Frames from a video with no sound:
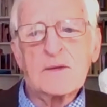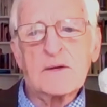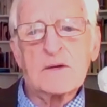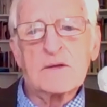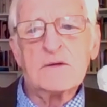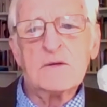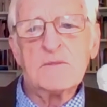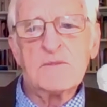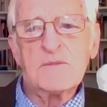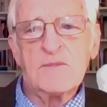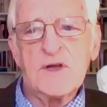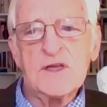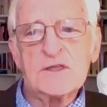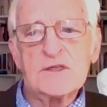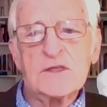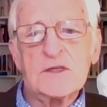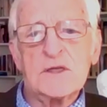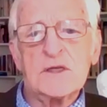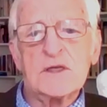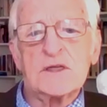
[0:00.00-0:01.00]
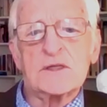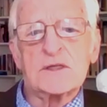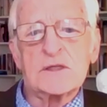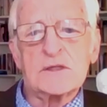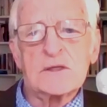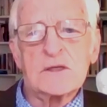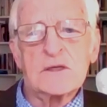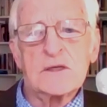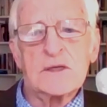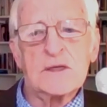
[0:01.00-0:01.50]
The human race
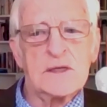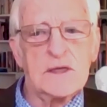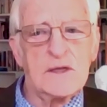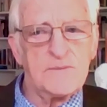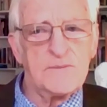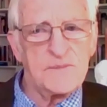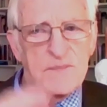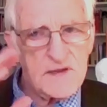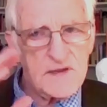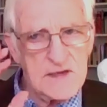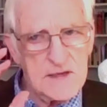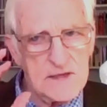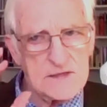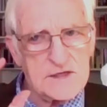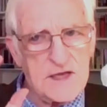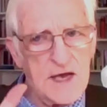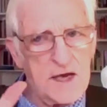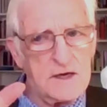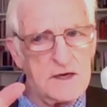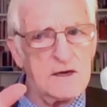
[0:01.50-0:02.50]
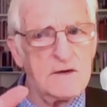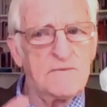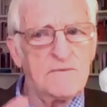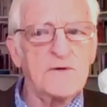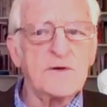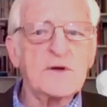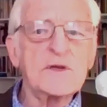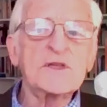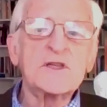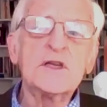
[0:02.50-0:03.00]
is headed
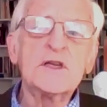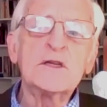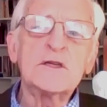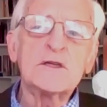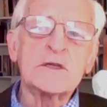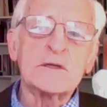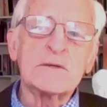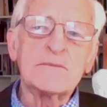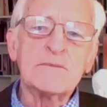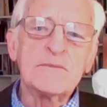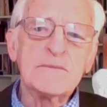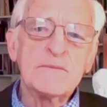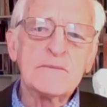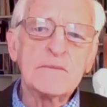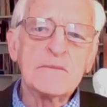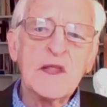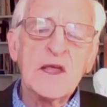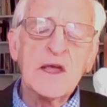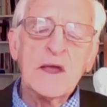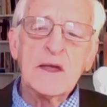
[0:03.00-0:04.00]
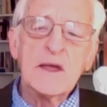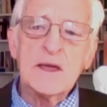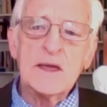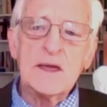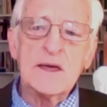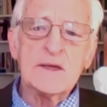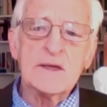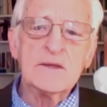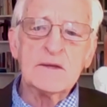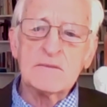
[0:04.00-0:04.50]
for extinction.
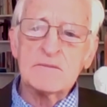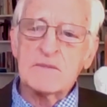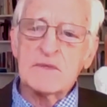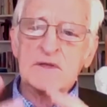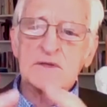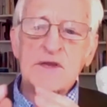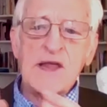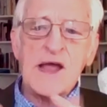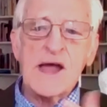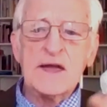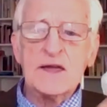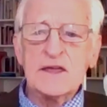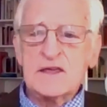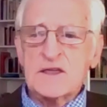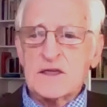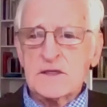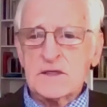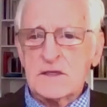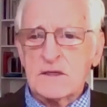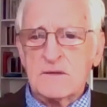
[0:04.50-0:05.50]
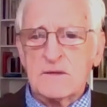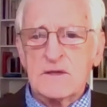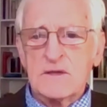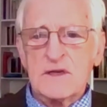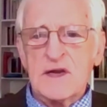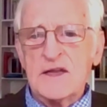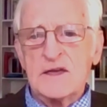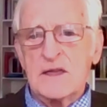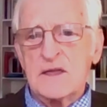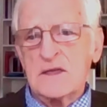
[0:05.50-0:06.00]
And the scientists of the
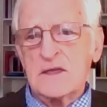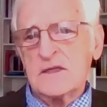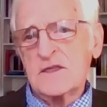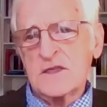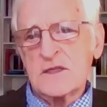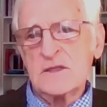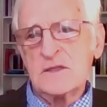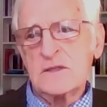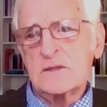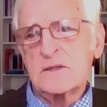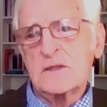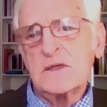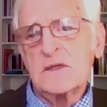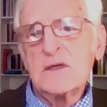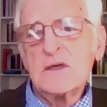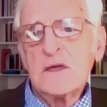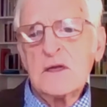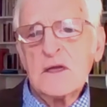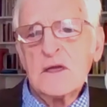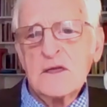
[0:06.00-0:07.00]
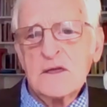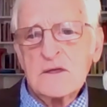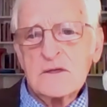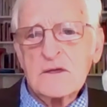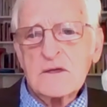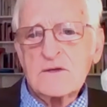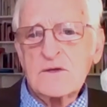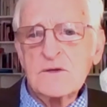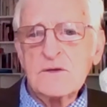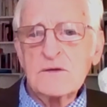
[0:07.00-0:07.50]
United Nations
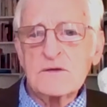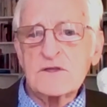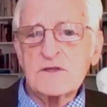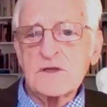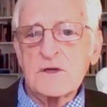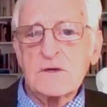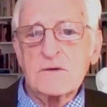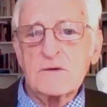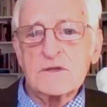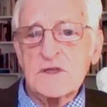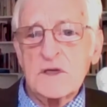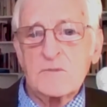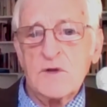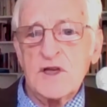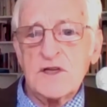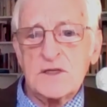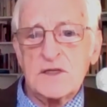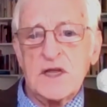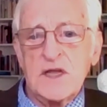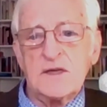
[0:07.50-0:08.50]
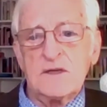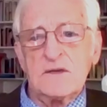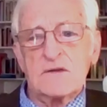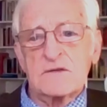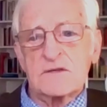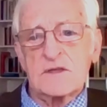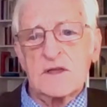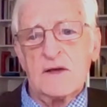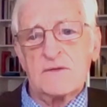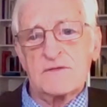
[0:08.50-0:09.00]
2 years ago said we had 10
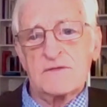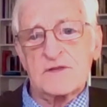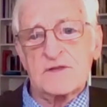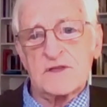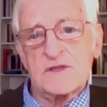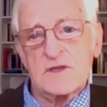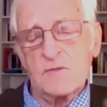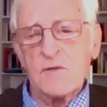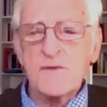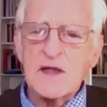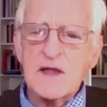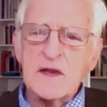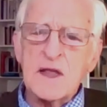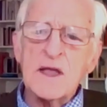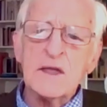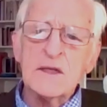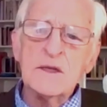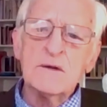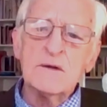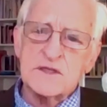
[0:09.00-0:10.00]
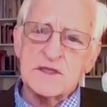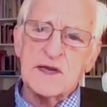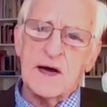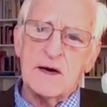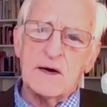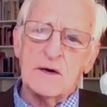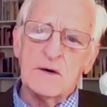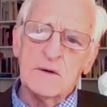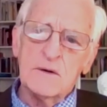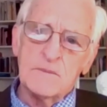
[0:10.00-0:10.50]
years left. So we've got 8 years
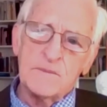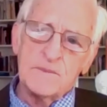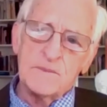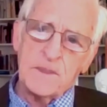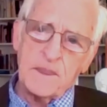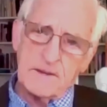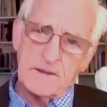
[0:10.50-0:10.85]
now